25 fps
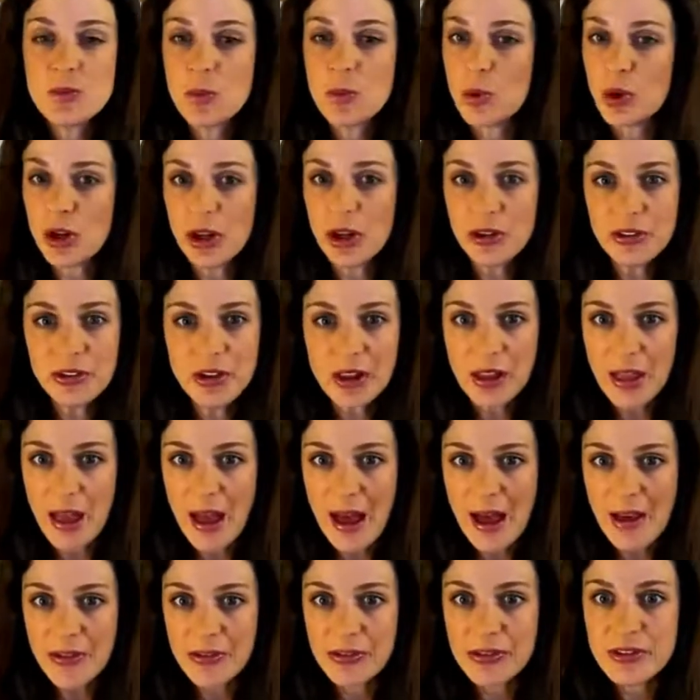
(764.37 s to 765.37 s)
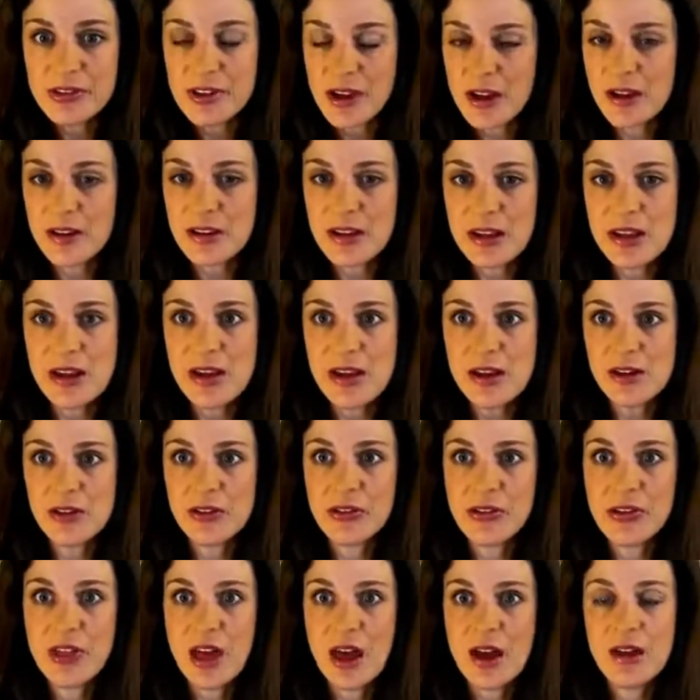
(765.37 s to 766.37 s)
world-class
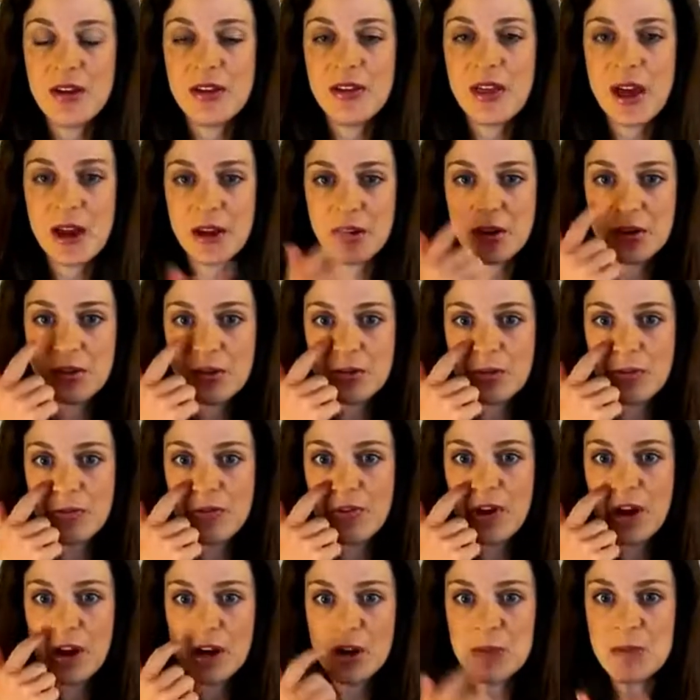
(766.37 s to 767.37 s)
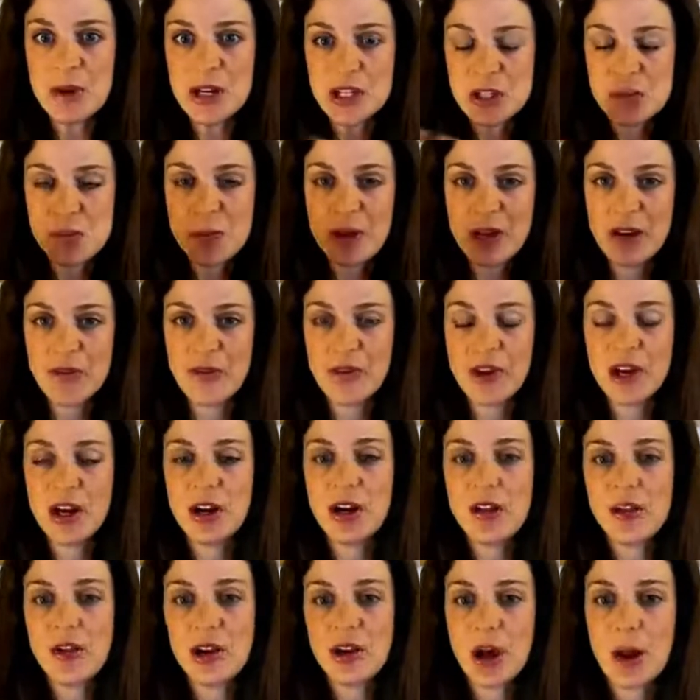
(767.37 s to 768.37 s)
techniques that could very much benefit
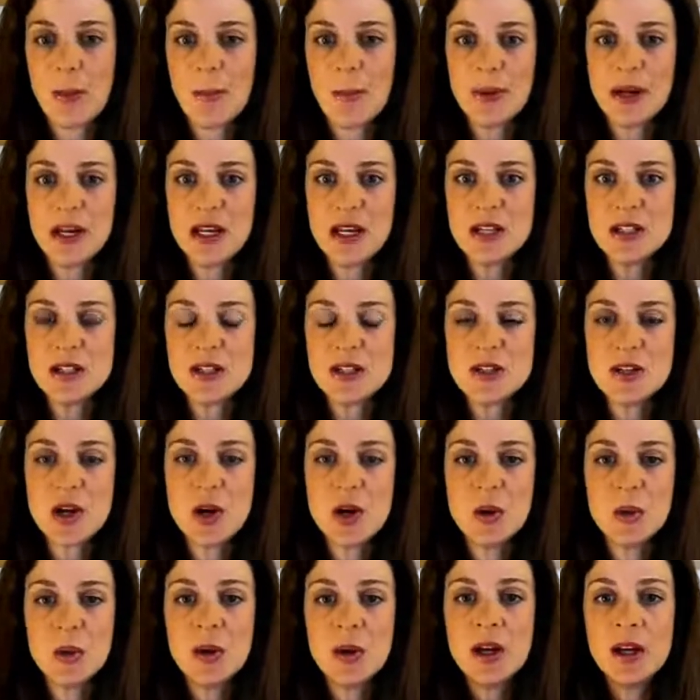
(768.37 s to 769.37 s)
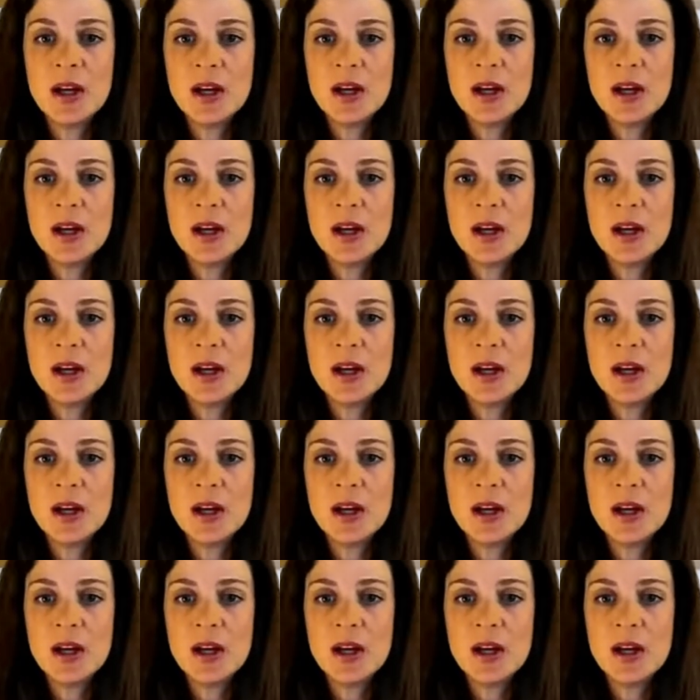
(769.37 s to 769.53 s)
another company. And so